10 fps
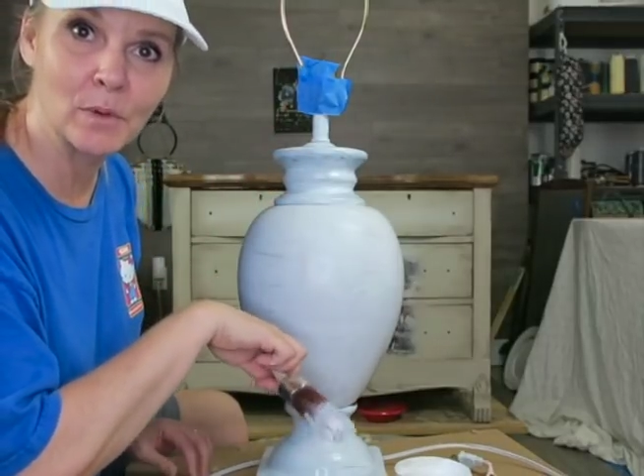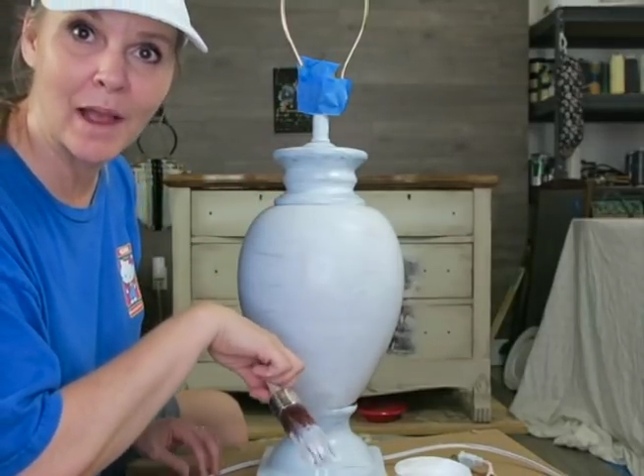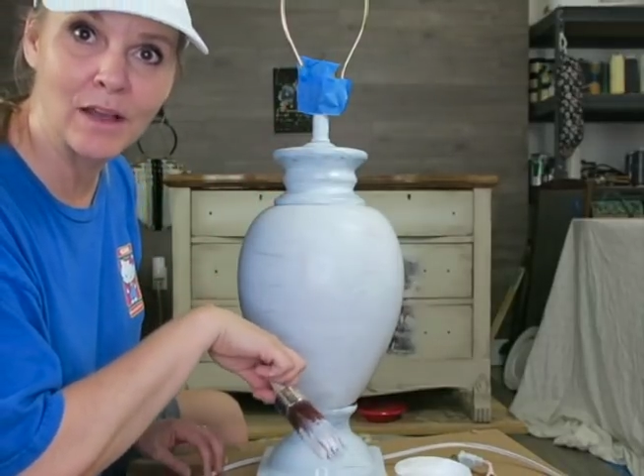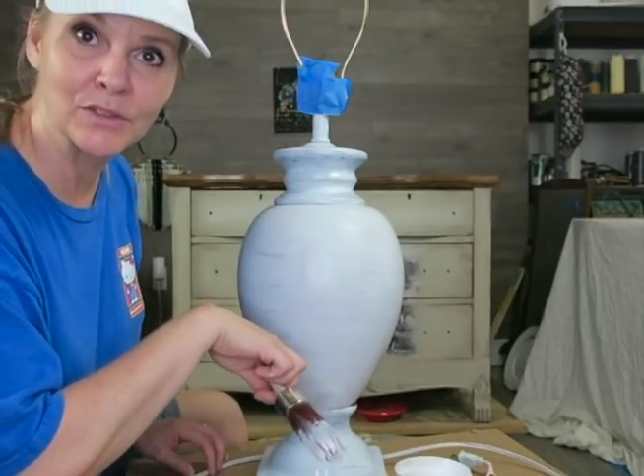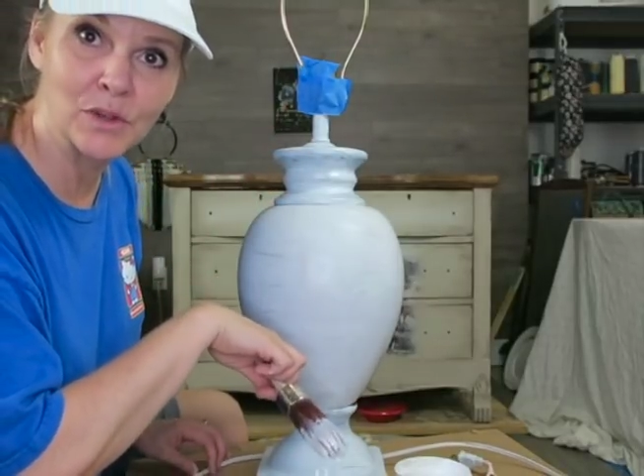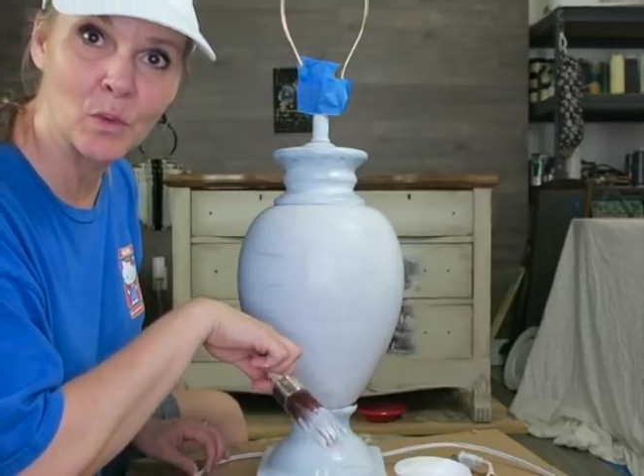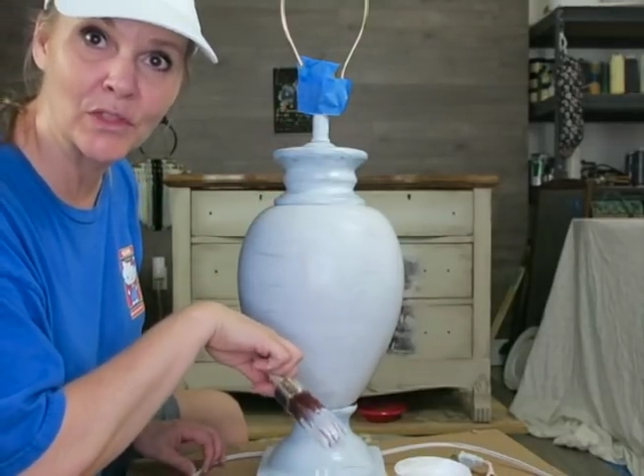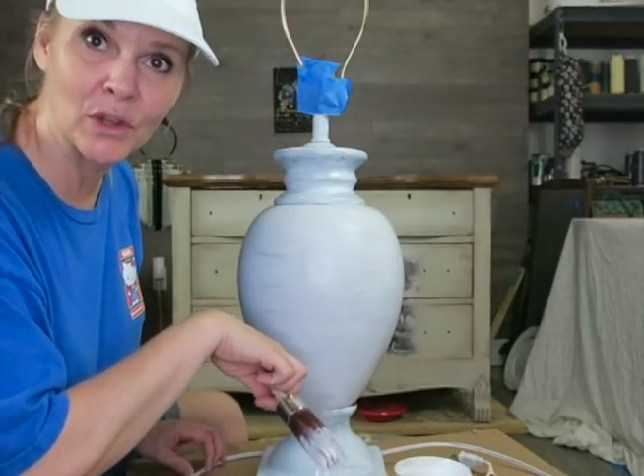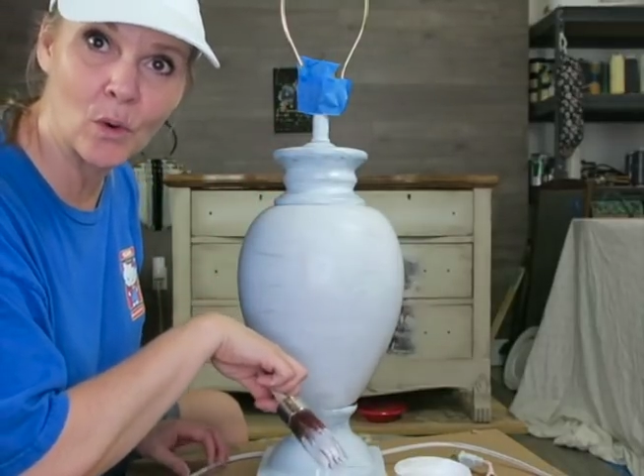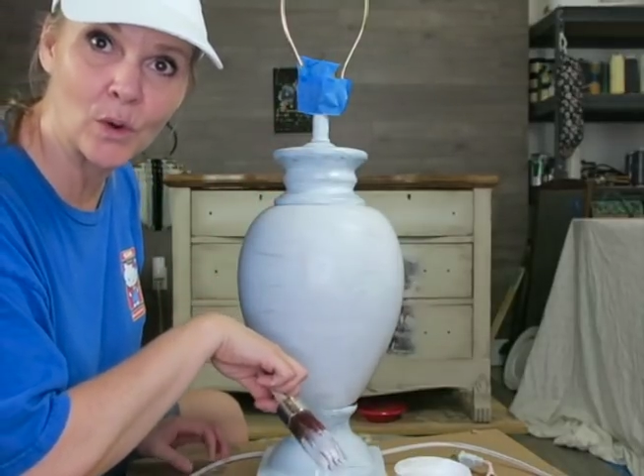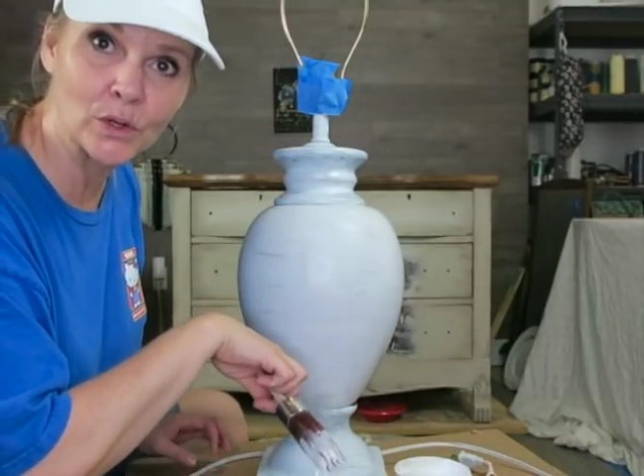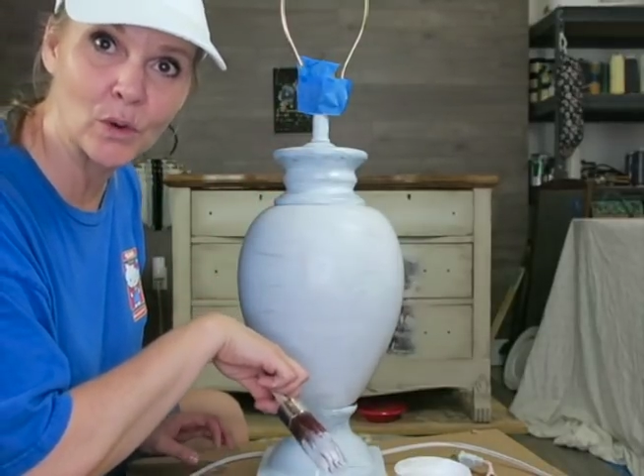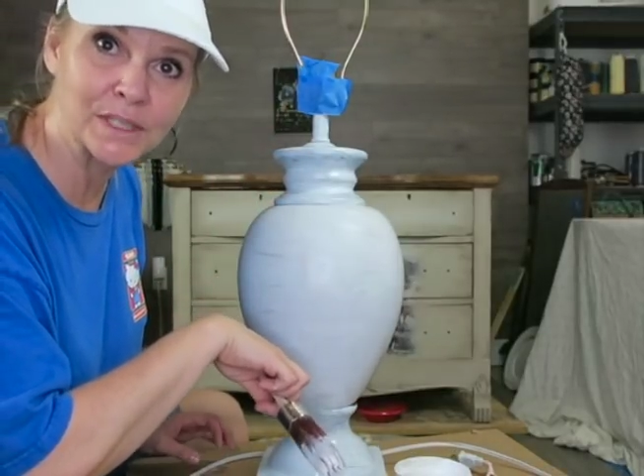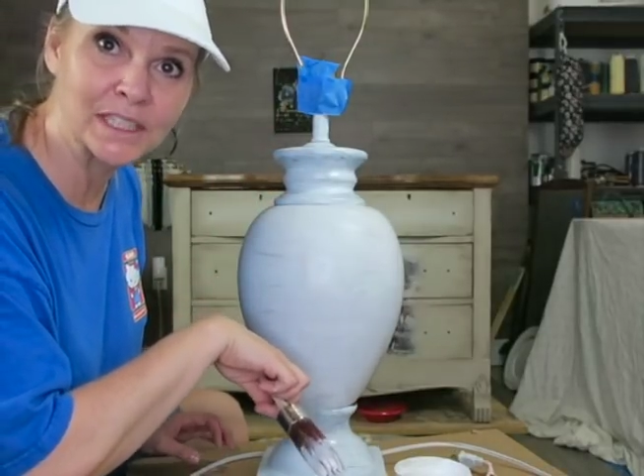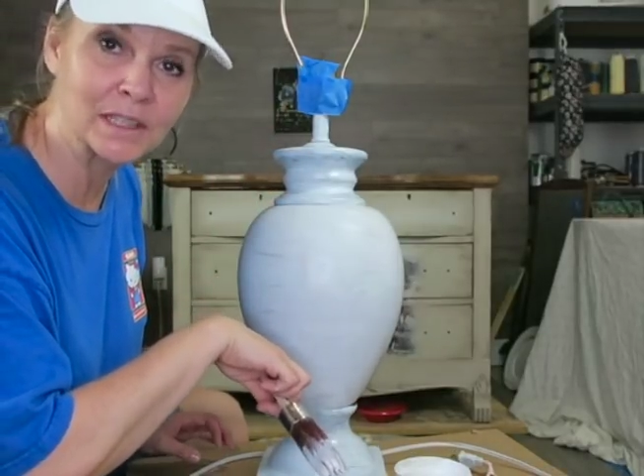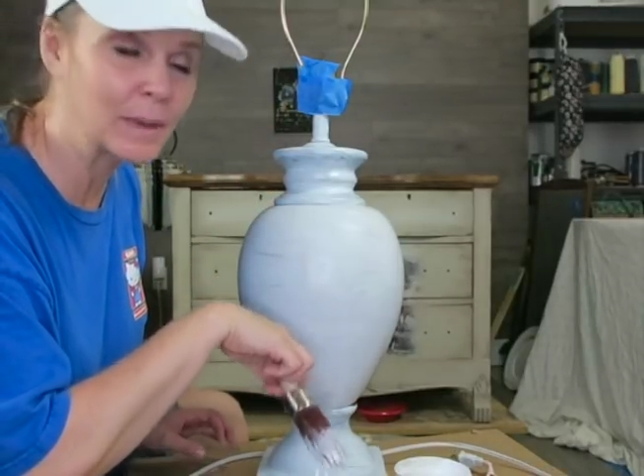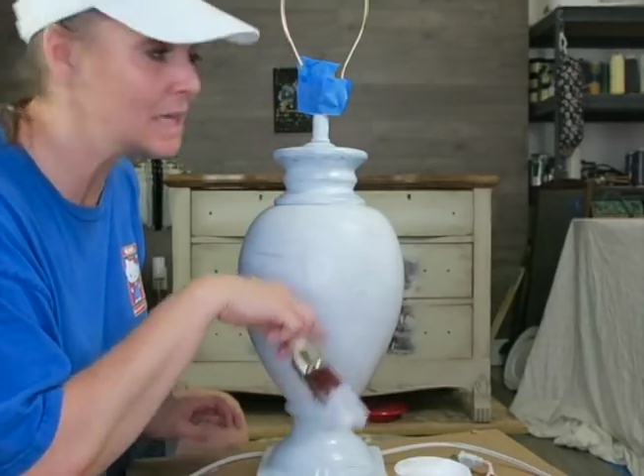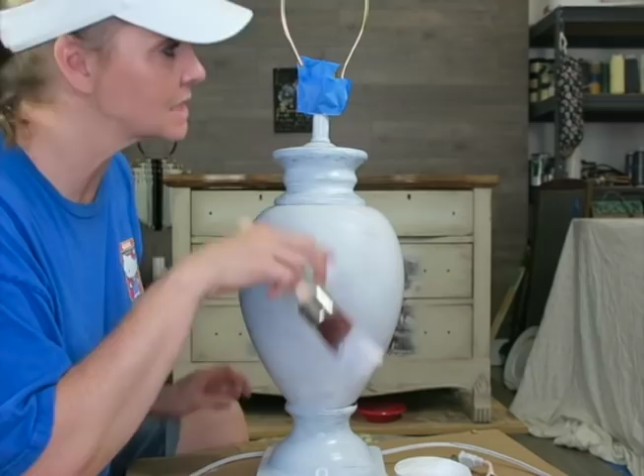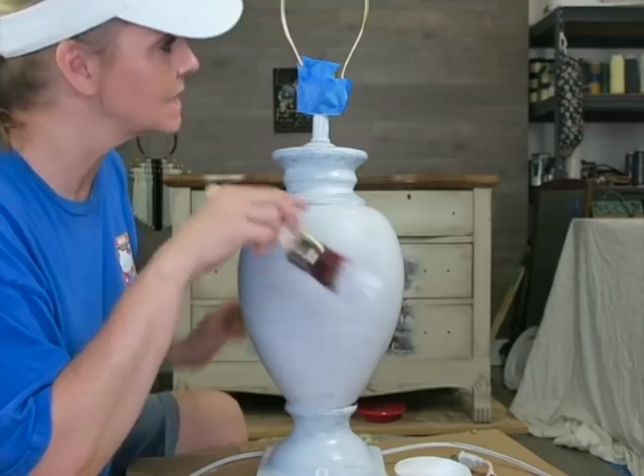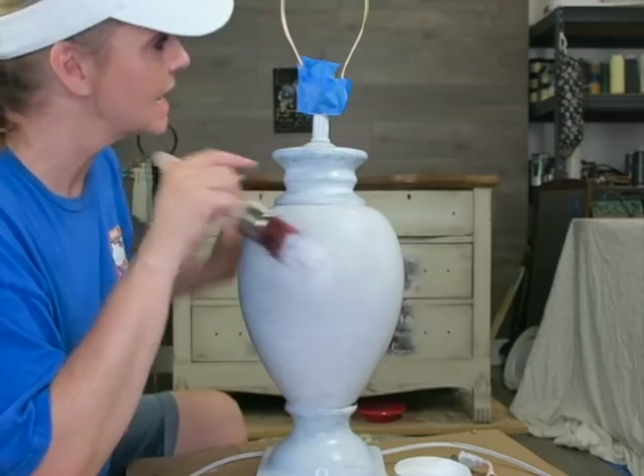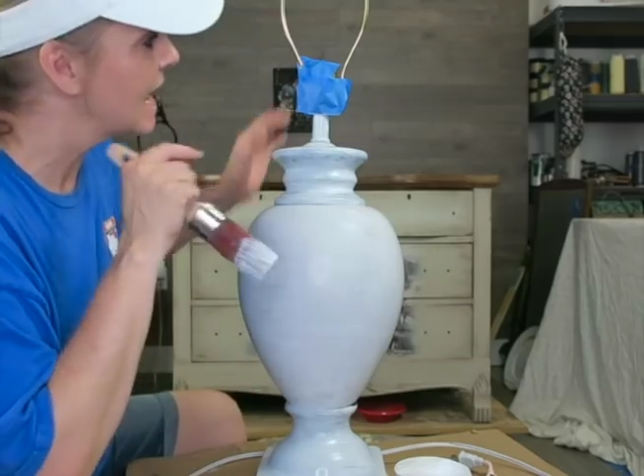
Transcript: around where the cord goes into the base